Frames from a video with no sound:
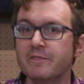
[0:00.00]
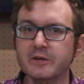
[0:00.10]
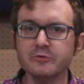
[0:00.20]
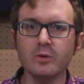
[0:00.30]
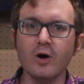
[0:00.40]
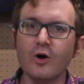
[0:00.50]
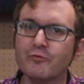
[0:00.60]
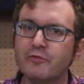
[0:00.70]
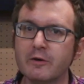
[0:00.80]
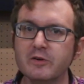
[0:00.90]
These are all
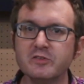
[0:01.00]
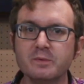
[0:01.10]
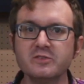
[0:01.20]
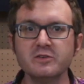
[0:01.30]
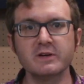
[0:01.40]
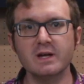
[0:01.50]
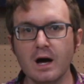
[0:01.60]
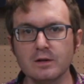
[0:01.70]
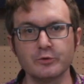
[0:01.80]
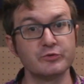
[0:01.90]
very specific
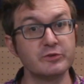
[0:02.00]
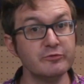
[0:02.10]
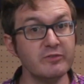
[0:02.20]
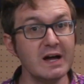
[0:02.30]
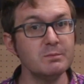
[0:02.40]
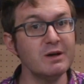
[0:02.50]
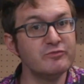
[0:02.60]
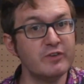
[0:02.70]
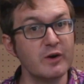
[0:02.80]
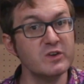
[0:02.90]
colors defined by
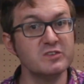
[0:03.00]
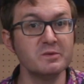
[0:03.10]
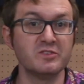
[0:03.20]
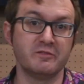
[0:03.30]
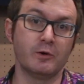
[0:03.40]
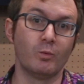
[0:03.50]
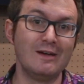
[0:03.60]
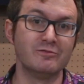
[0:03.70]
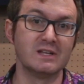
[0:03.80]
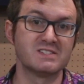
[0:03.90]
very specific
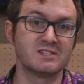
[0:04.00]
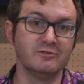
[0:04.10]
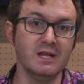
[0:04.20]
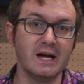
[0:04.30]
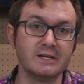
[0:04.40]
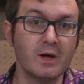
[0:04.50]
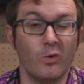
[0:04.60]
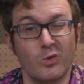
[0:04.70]
wavelengths of light,